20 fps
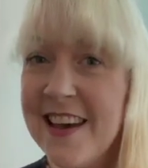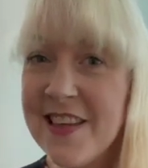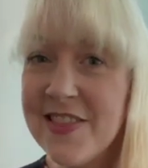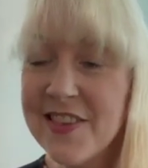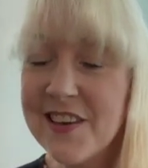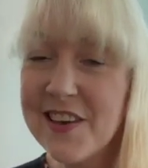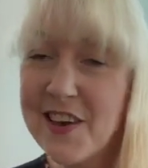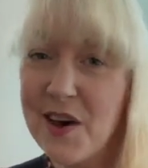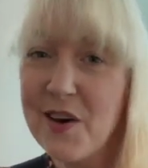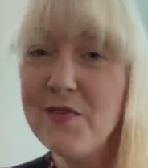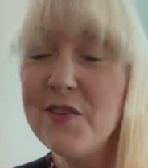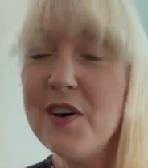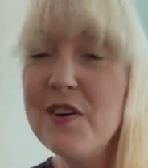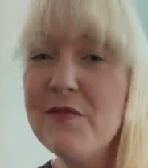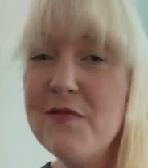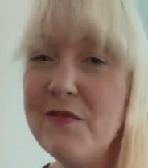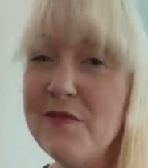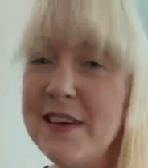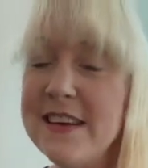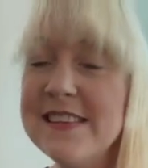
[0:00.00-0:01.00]
The cover
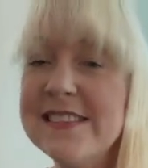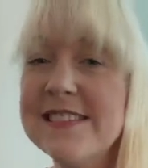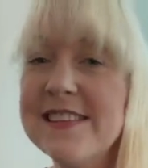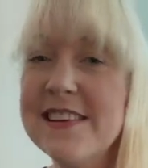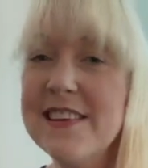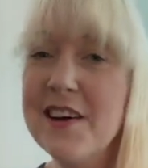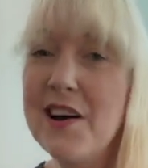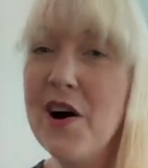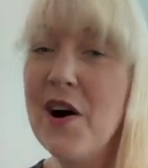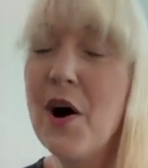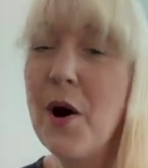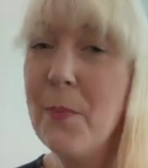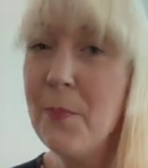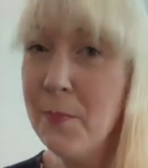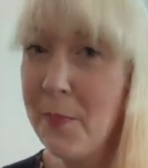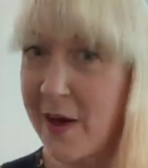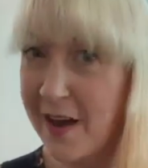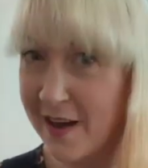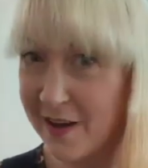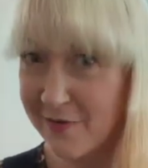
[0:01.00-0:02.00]
fits the cart
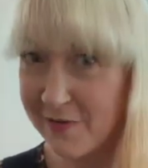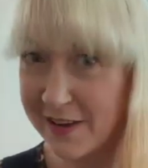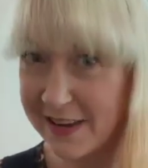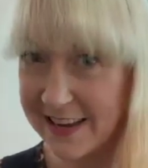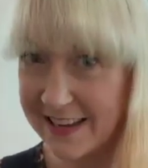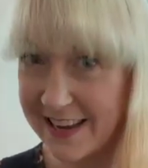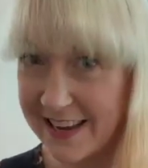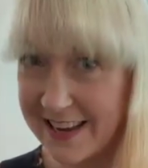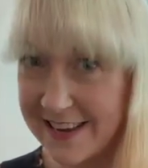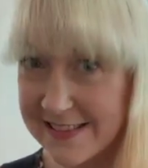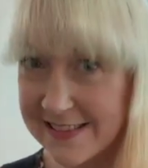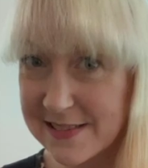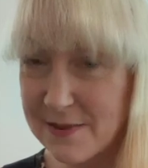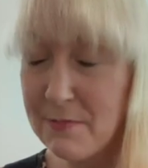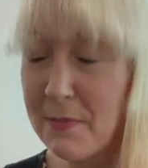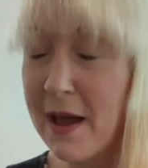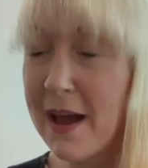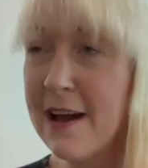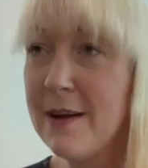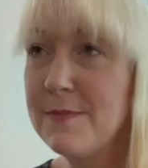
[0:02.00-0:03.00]
perfectly.
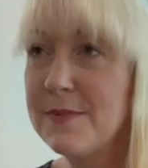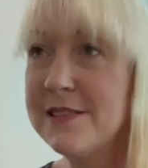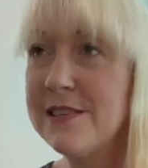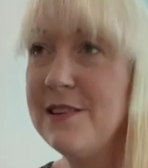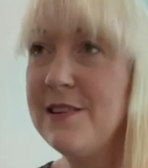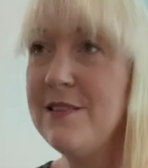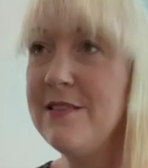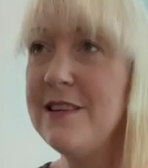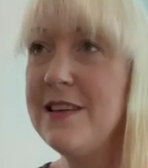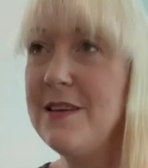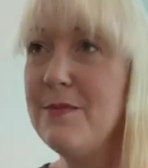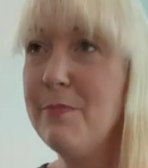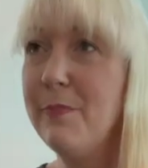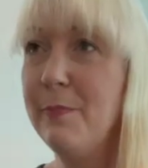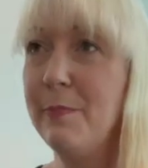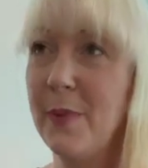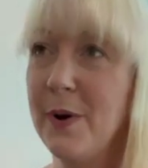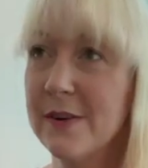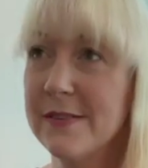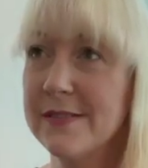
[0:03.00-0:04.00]
Some absolutely
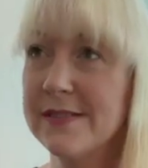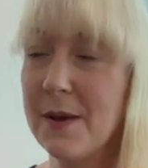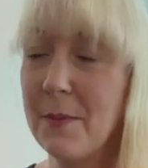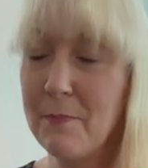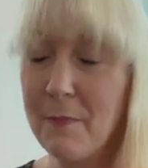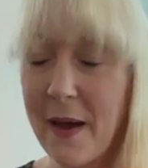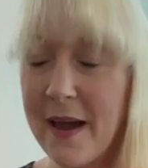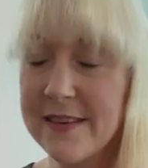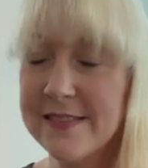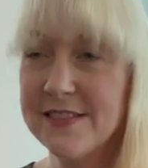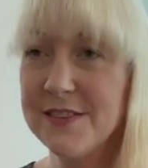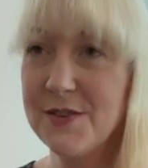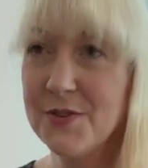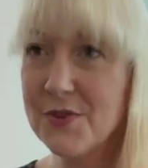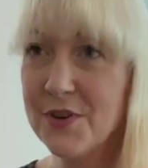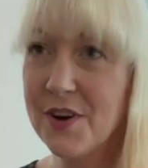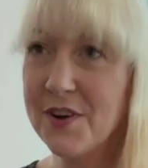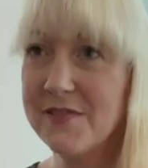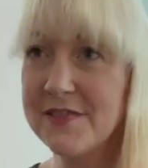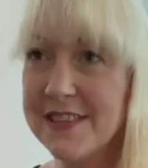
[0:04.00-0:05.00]
boss pattern
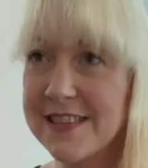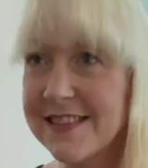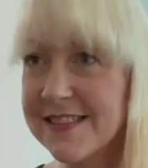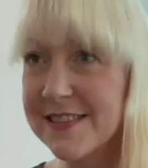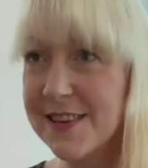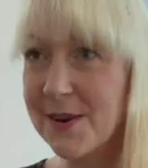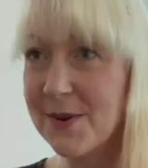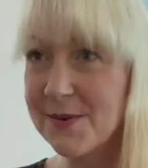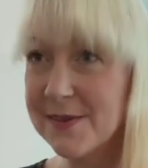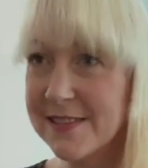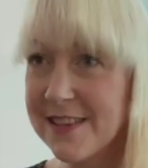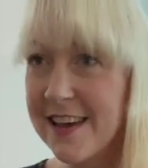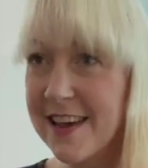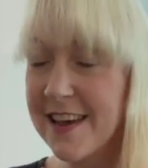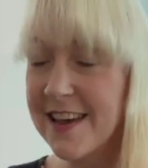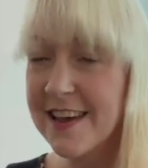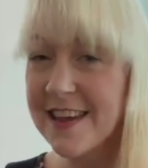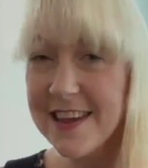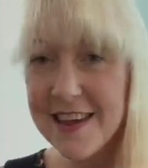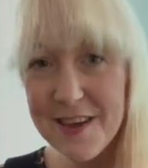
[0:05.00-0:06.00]
drafting skills
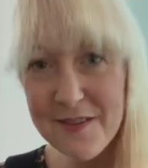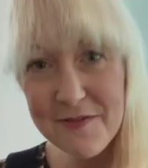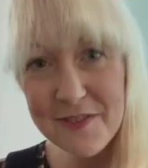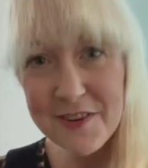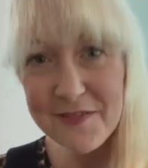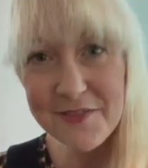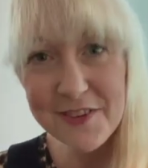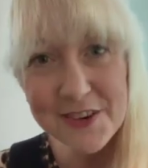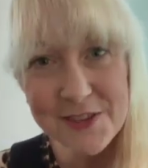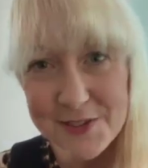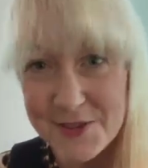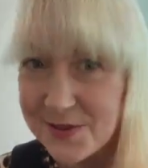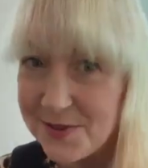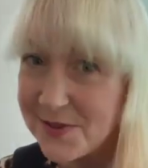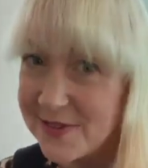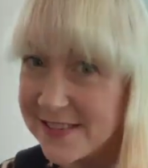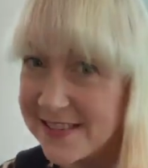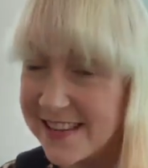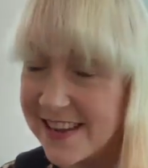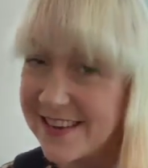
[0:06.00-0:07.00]
there, even if I do
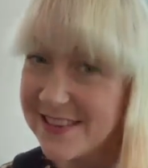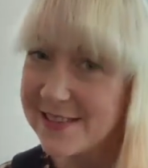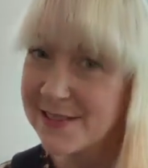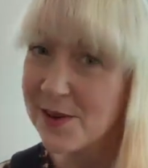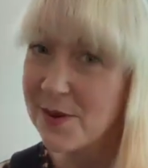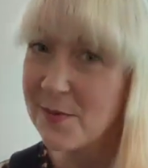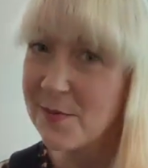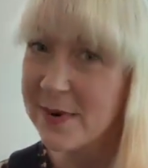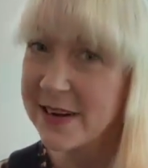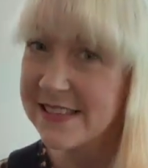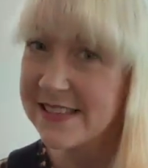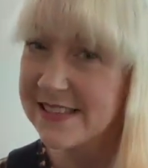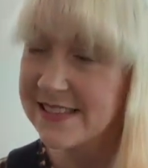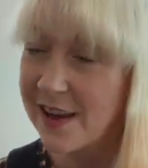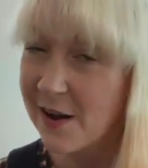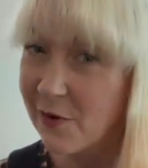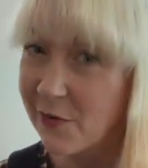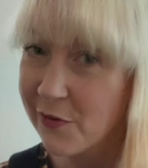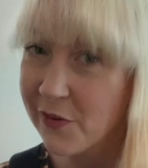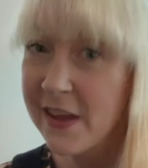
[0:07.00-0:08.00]
say so
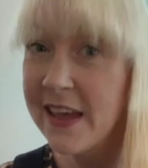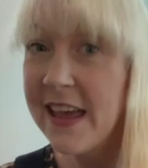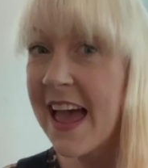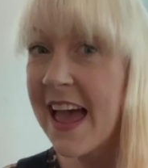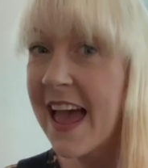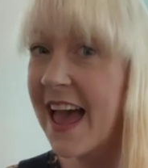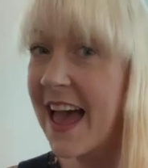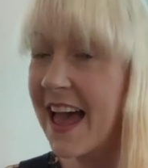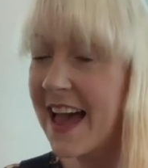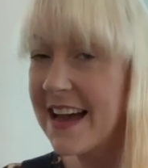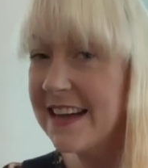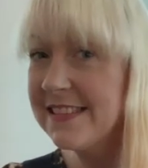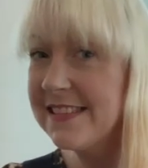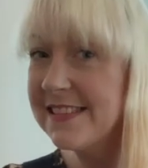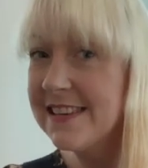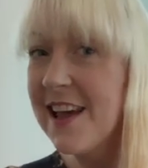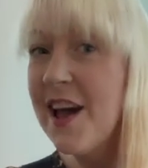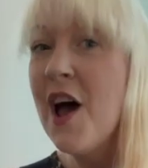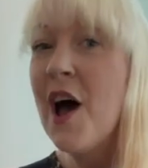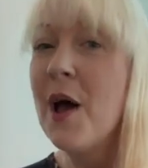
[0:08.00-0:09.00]
myself and
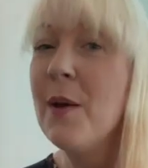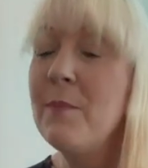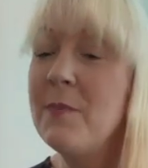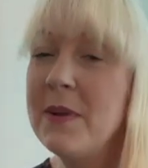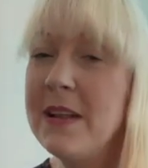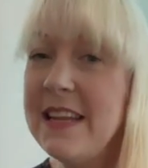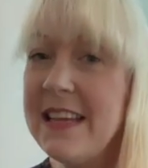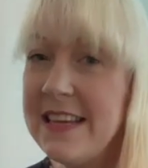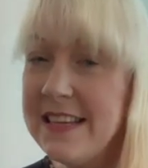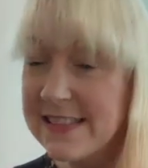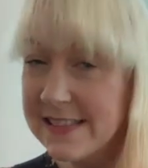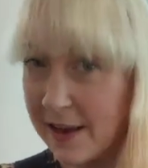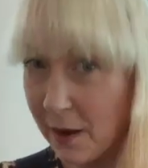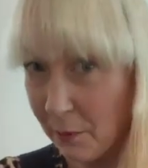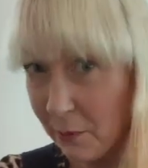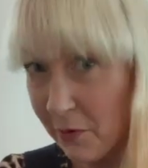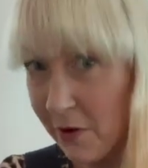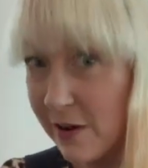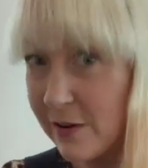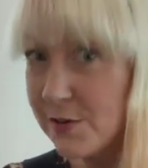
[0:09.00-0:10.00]
I'm pleased
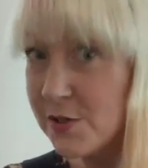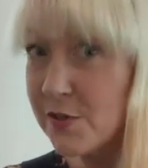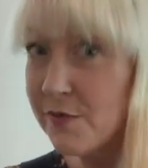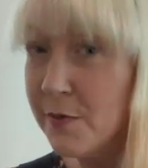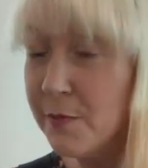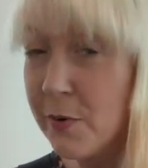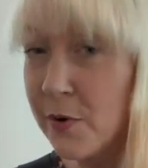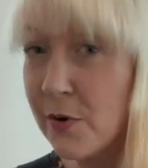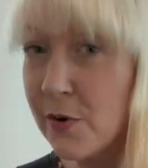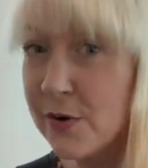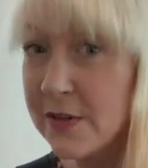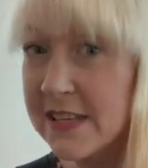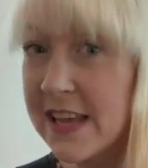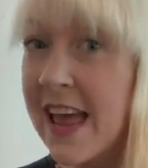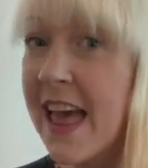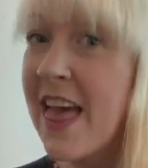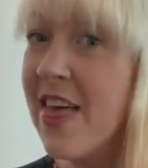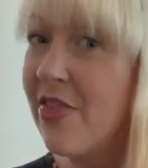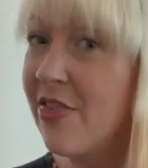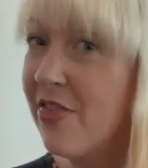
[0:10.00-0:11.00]
and proud to report
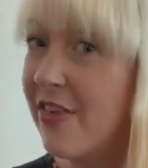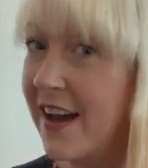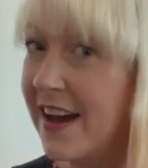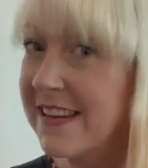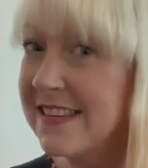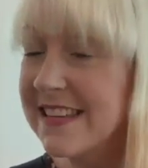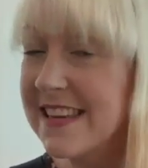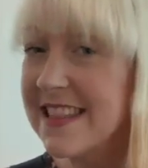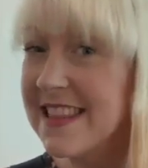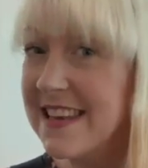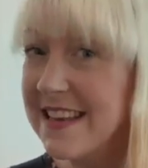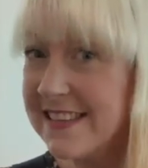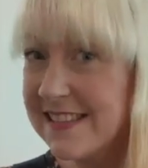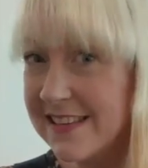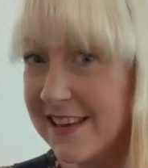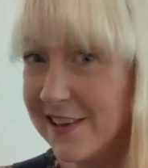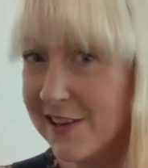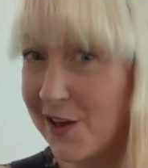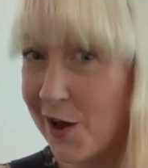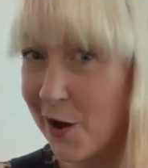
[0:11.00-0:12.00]
that this
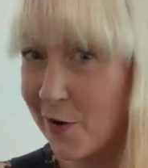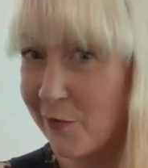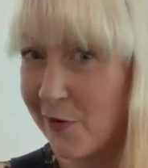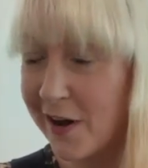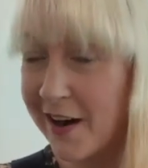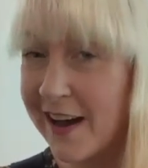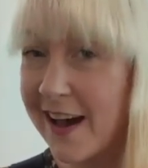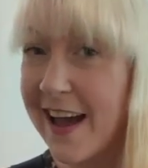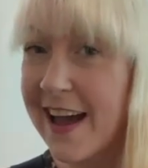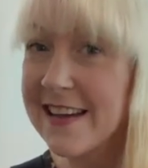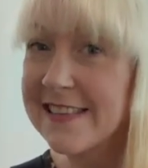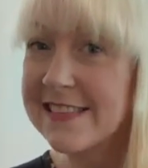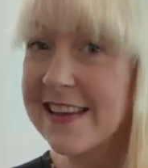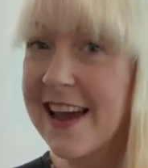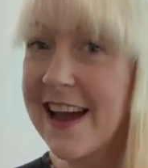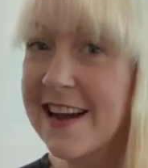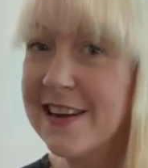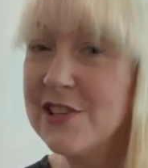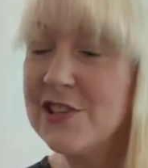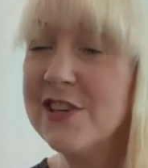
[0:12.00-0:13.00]
cover has
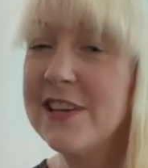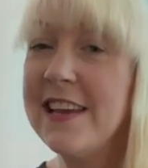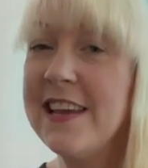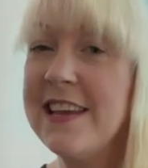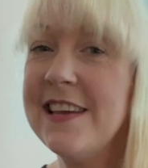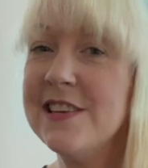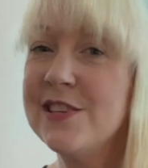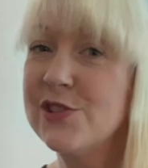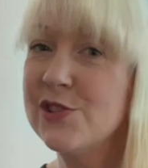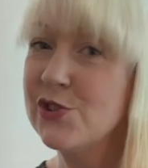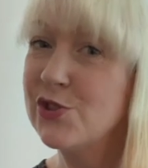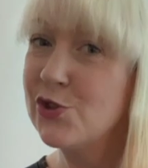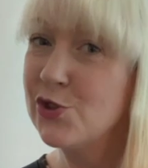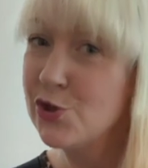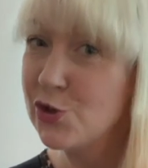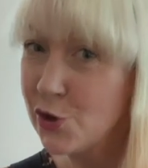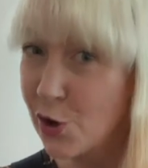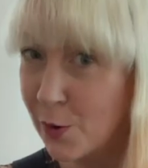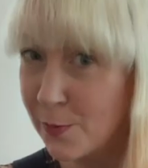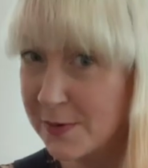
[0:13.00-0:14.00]
actually
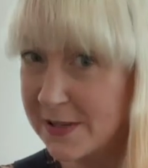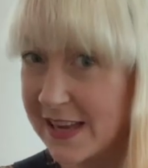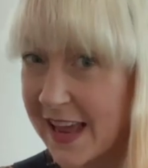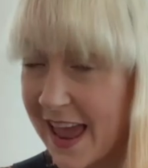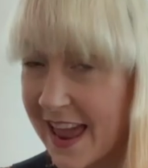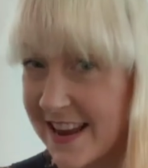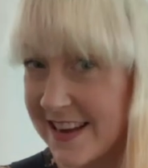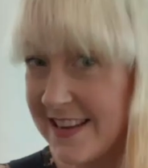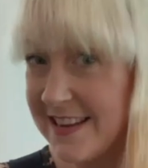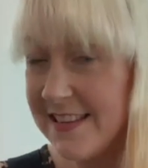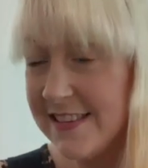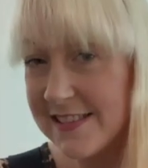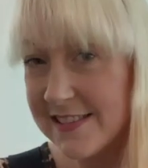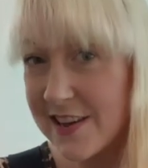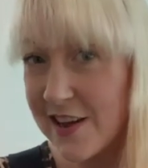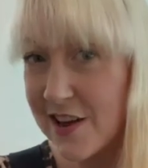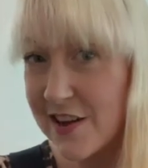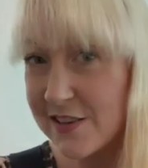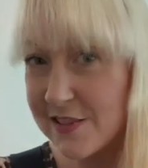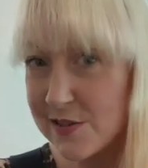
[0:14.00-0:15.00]
stopped any
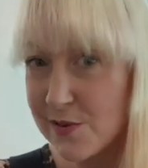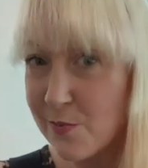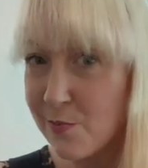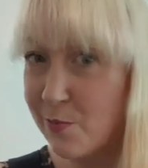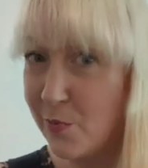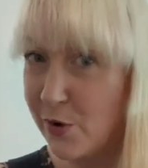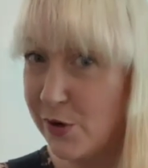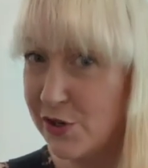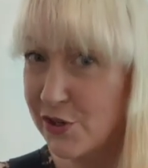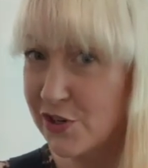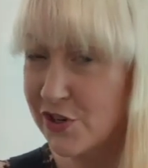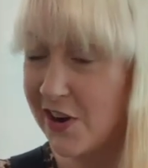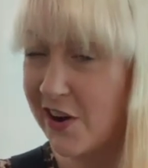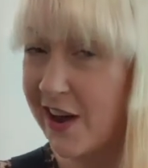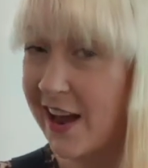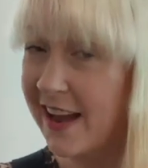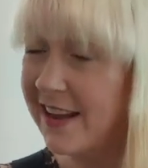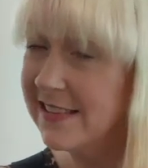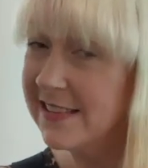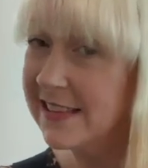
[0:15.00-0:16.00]
dirt, moisture
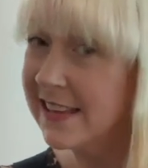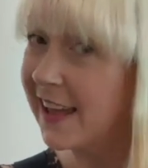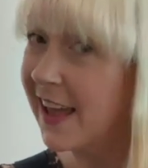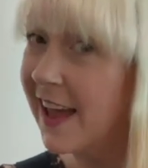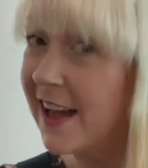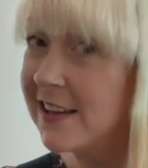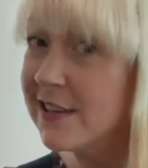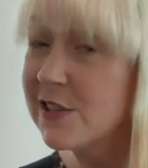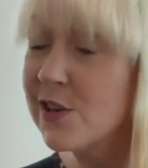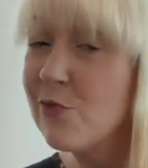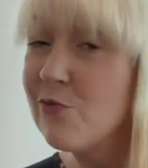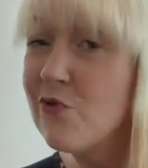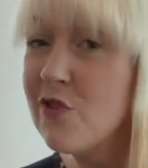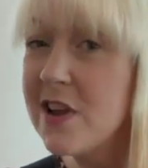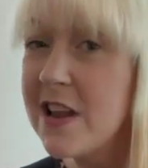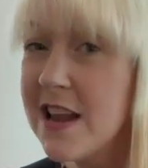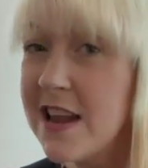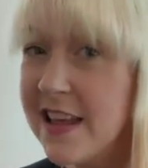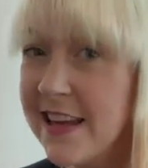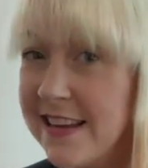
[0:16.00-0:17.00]
and cat
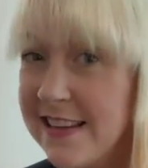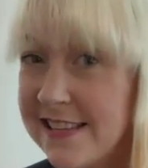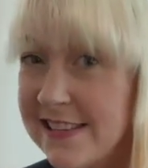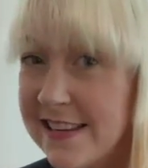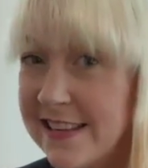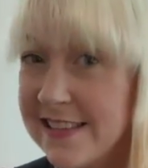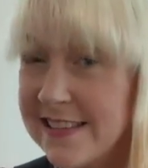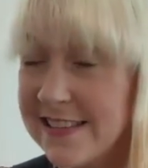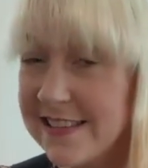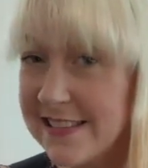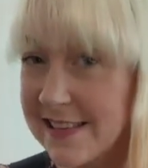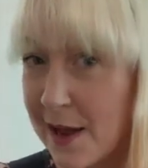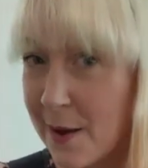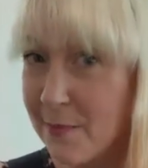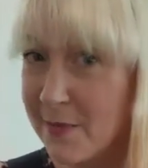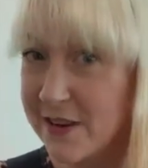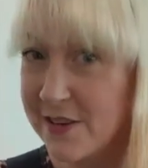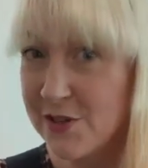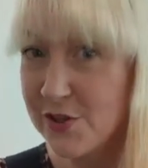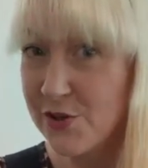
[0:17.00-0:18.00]
related
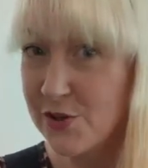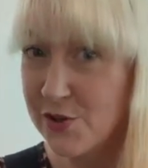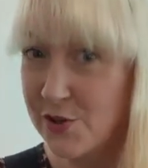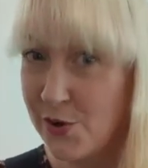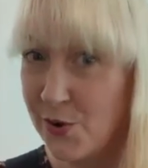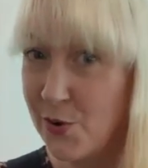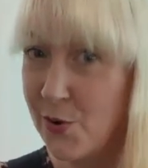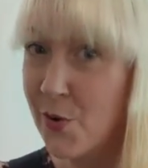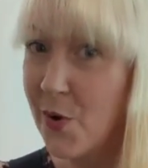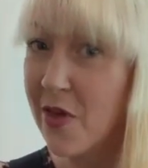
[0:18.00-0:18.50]
damage to